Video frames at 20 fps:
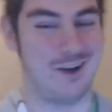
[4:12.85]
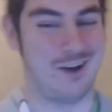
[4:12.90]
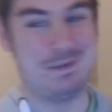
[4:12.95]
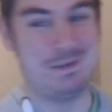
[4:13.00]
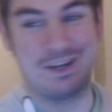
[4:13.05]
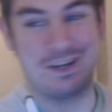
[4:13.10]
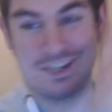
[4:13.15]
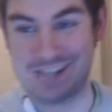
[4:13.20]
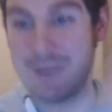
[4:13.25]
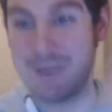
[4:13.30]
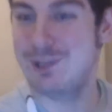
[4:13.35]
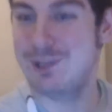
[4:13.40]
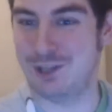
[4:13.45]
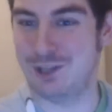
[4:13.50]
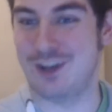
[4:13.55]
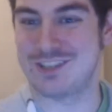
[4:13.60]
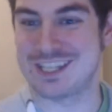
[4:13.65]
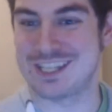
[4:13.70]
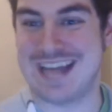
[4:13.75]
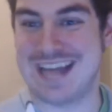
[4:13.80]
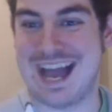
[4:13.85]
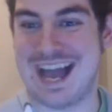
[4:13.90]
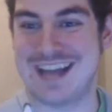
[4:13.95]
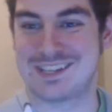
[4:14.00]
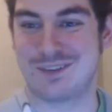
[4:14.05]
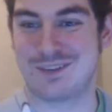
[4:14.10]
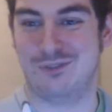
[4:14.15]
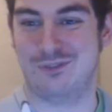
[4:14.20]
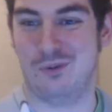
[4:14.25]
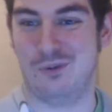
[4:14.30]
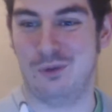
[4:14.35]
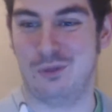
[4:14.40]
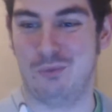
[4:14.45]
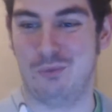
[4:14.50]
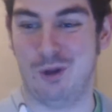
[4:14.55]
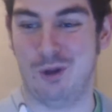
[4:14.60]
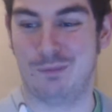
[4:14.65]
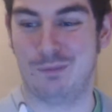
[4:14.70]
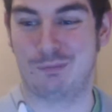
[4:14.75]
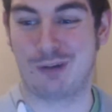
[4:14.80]
because I'm classing that as a fourth
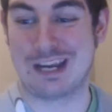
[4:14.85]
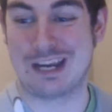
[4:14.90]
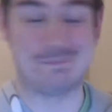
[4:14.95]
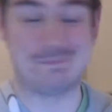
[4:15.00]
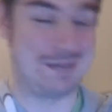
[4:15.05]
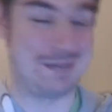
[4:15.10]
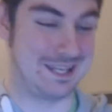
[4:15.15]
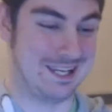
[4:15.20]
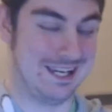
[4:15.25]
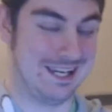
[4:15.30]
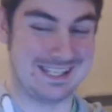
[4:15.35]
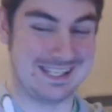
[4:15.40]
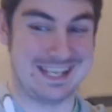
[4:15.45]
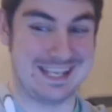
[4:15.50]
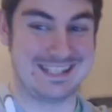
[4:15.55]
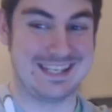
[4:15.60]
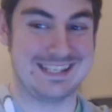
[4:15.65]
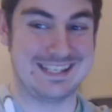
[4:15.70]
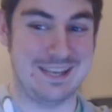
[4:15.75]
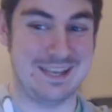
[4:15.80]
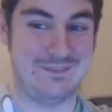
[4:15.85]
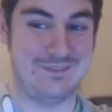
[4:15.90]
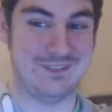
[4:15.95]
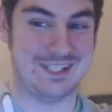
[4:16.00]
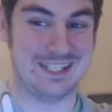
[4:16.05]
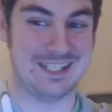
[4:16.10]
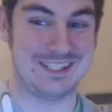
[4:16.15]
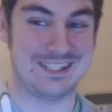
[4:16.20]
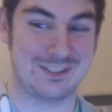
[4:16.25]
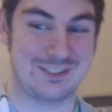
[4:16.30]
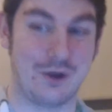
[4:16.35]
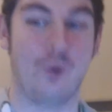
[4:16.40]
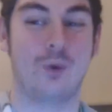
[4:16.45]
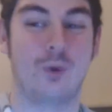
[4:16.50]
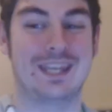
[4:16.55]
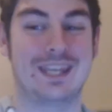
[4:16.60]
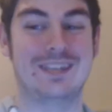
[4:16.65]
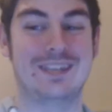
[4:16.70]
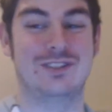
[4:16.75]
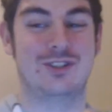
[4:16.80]
wall break because it's as if she's
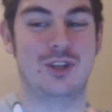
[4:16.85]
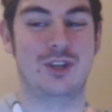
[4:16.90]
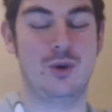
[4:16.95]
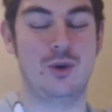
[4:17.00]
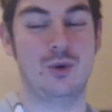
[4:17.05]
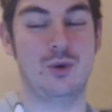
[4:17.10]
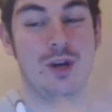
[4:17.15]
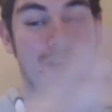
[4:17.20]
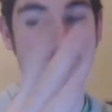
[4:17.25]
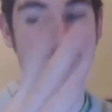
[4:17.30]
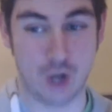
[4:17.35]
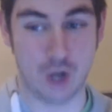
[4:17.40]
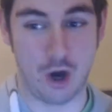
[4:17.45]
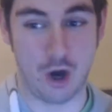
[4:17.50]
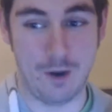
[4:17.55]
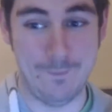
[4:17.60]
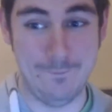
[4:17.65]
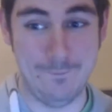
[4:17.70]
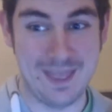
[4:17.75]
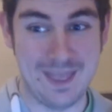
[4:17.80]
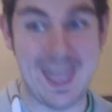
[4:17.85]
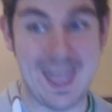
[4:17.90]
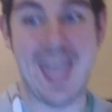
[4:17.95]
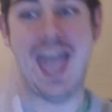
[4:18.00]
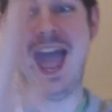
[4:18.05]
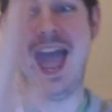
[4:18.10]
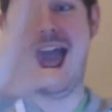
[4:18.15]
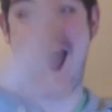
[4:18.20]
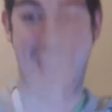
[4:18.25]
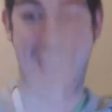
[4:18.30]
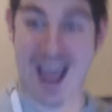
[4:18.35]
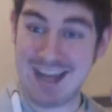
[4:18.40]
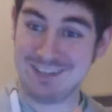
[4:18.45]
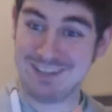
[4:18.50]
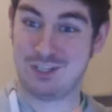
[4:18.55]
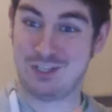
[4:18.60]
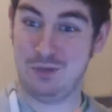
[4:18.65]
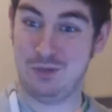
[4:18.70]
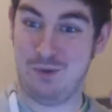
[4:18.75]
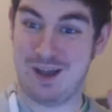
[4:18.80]
talking to Tom
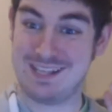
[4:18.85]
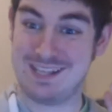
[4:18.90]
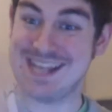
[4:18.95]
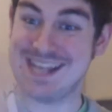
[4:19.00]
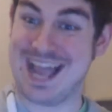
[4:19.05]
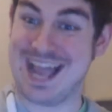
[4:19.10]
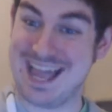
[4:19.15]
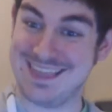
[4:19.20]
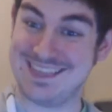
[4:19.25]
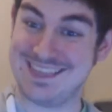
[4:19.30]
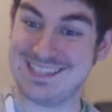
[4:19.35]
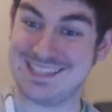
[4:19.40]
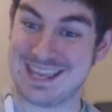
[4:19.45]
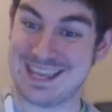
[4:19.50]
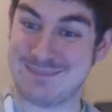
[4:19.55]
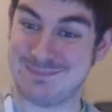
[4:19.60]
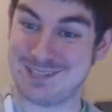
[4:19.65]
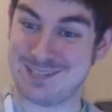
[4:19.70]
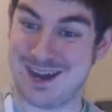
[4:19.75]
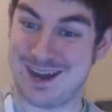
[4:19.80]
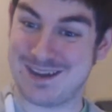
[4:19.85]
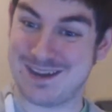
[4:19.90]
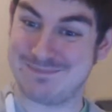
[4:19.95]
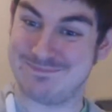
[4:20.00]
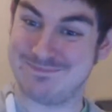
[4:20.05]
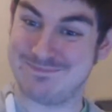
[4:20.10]
and to us at the same time.